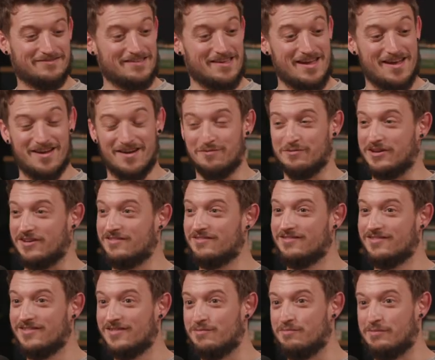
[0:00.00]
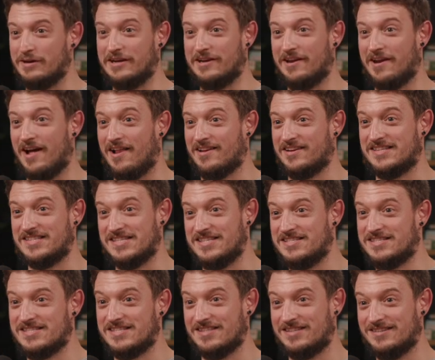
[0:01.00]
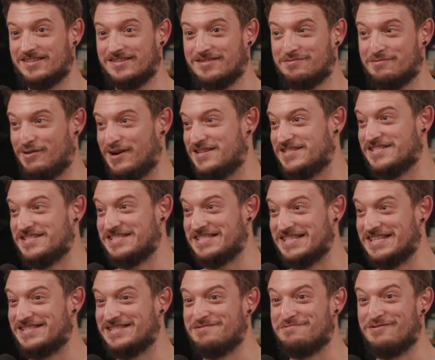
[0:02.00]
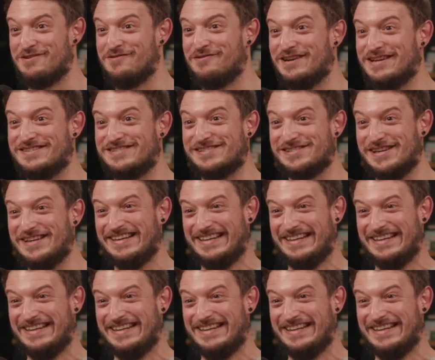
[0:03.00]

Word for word: Yeah, I mean, being in Alex's presence is a privilege.